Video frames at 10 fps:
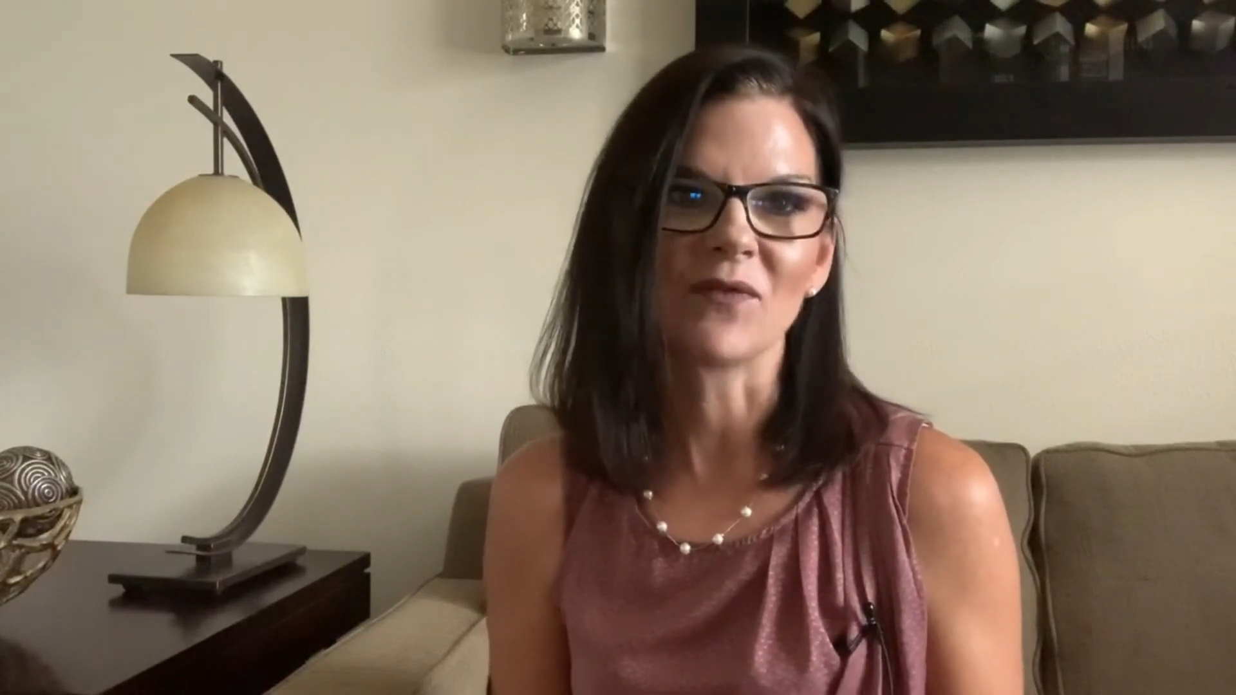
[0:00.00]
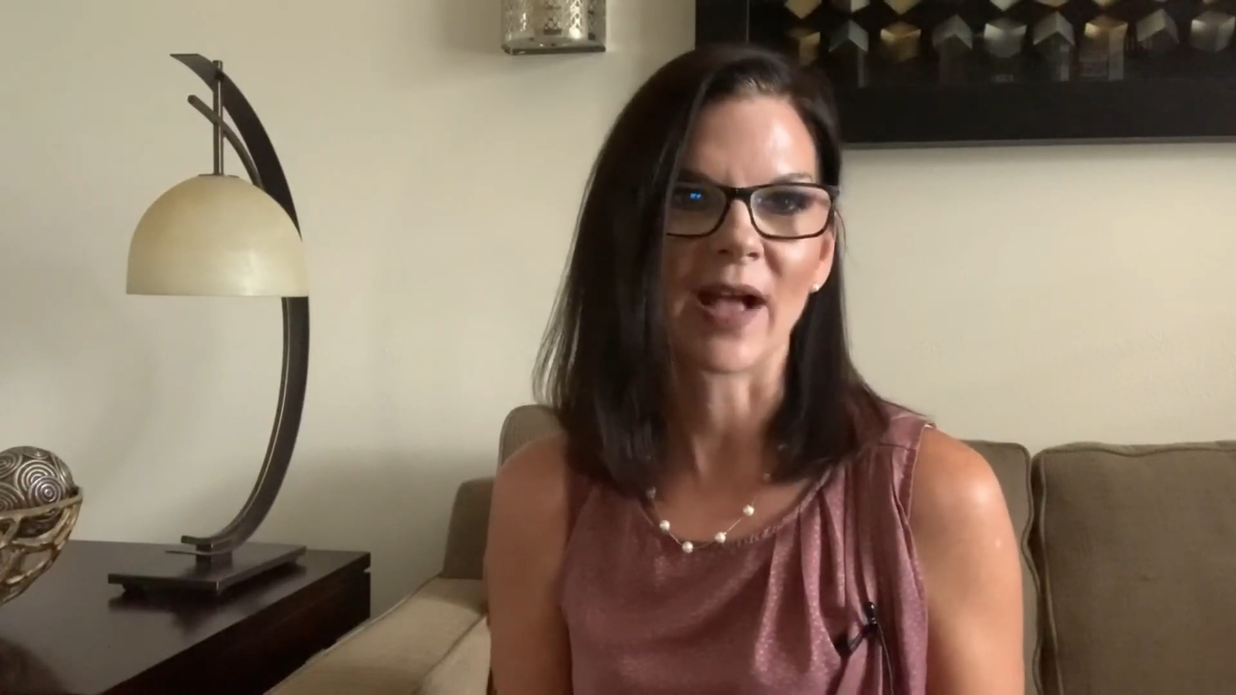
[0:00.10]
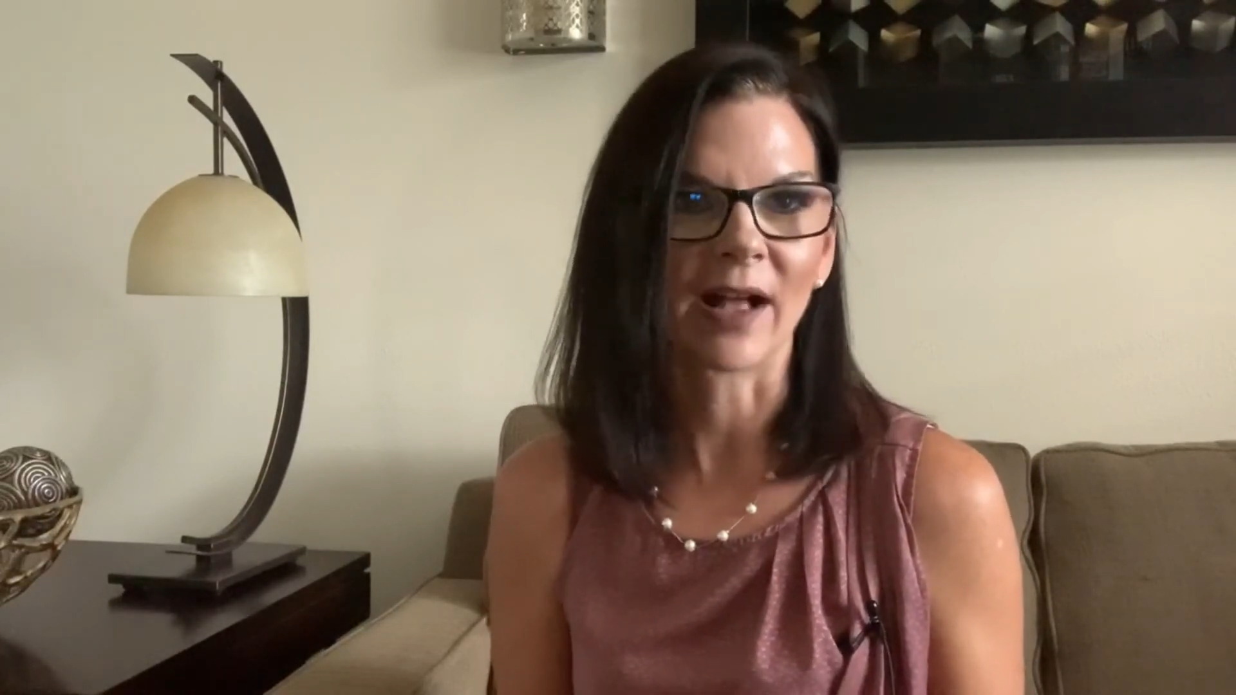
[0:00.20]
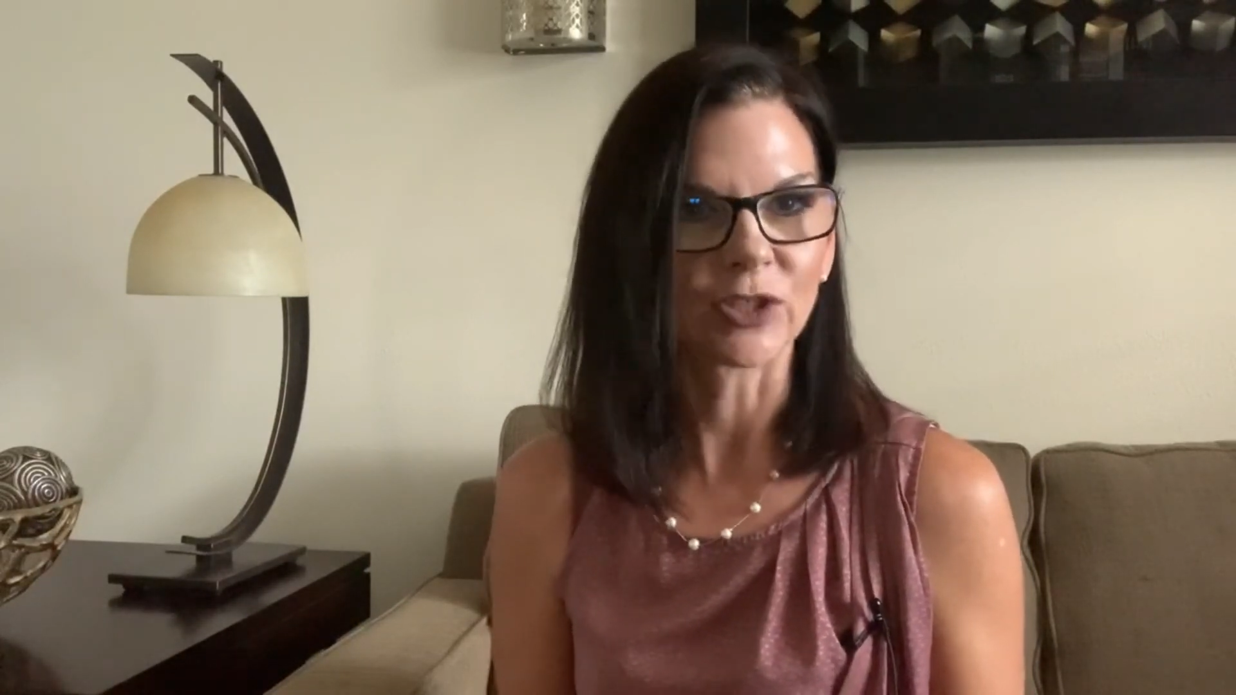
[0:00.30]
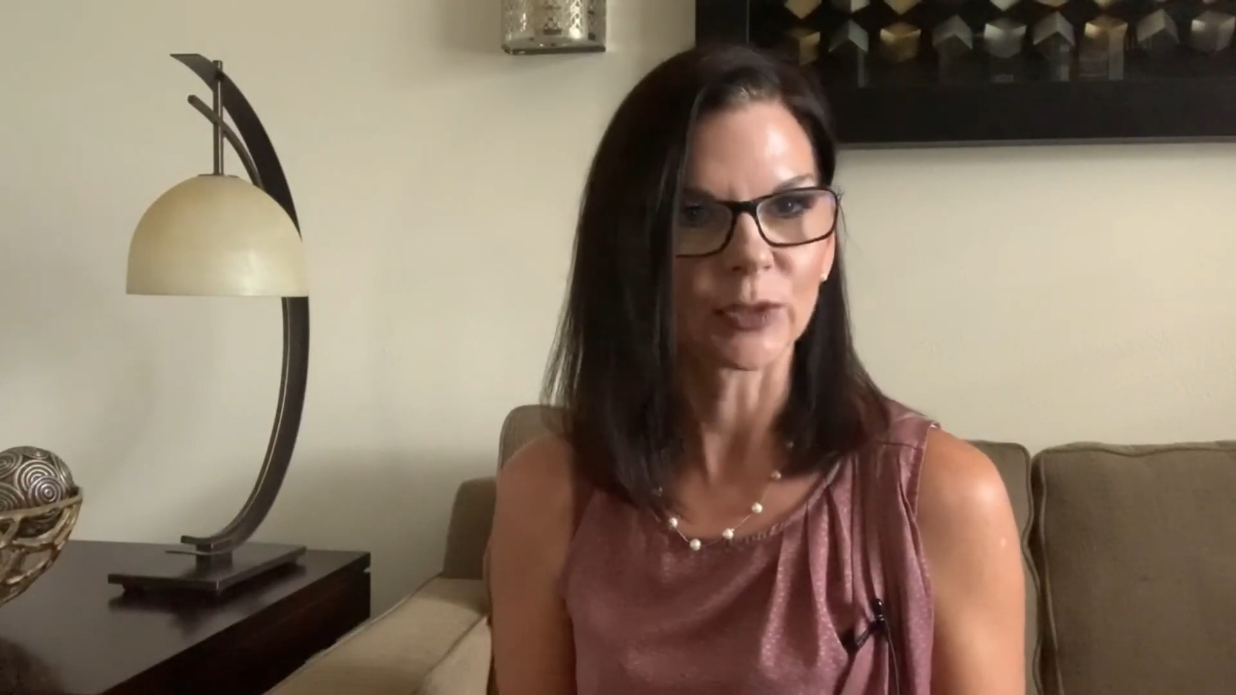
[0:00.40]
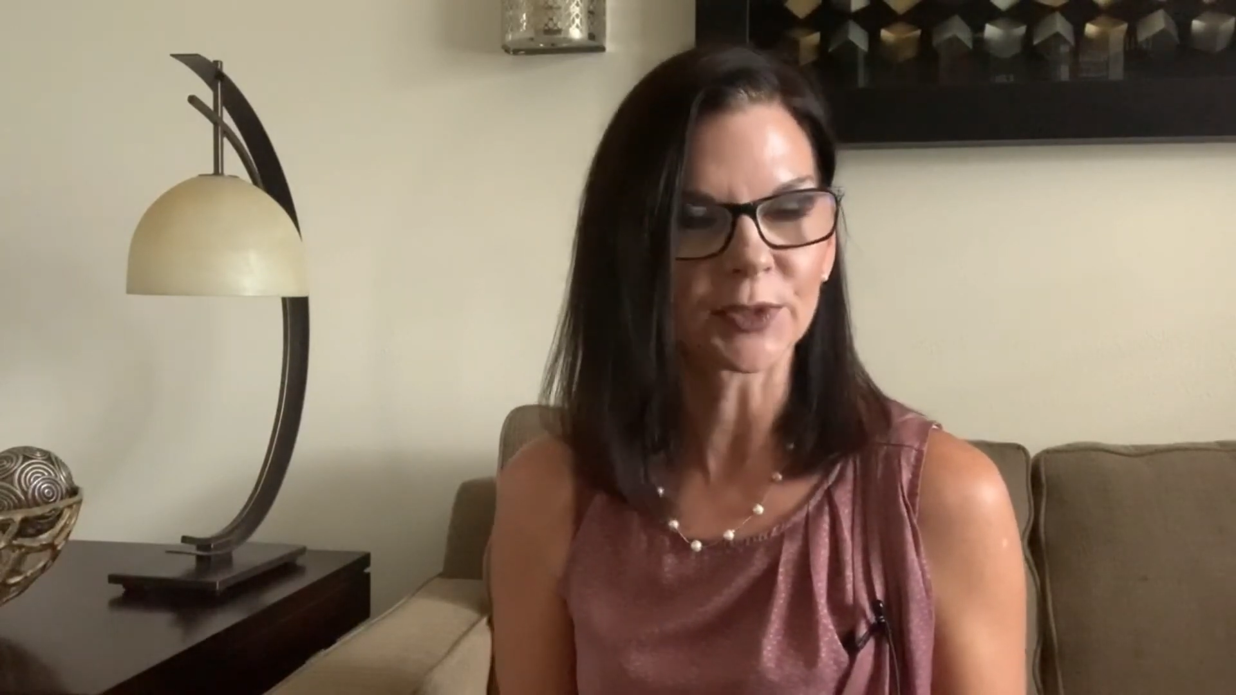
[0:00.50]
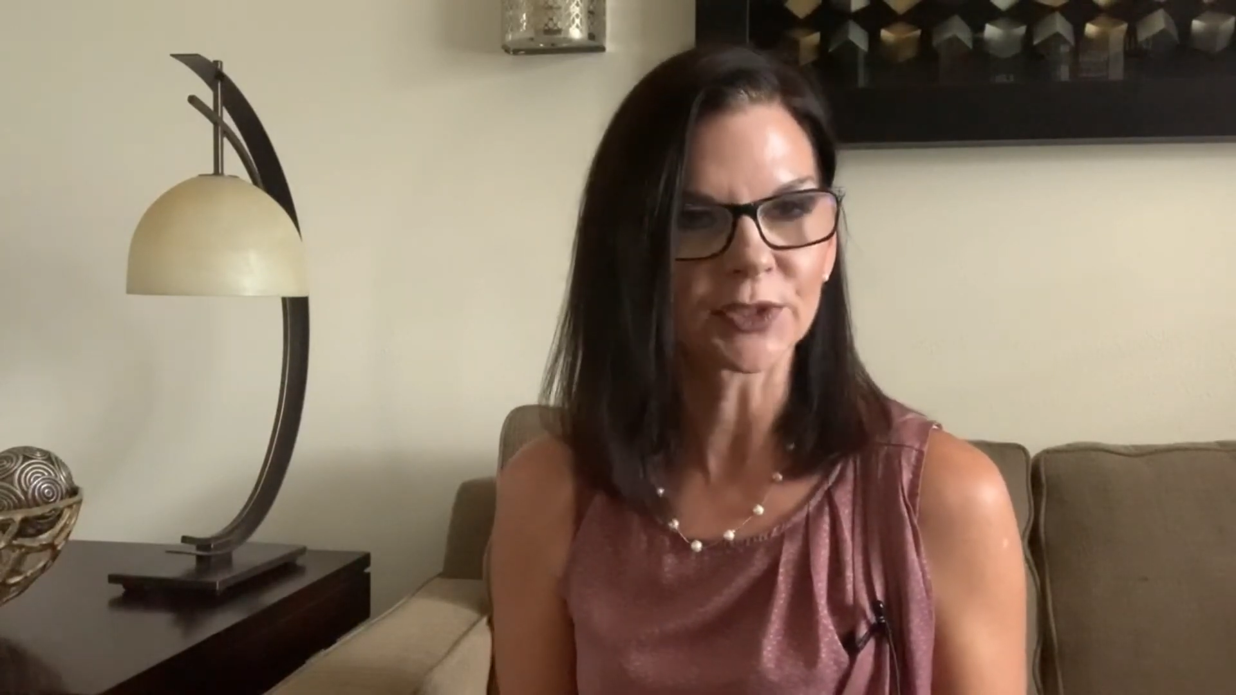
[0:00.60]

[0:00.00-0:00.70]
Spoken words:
valuable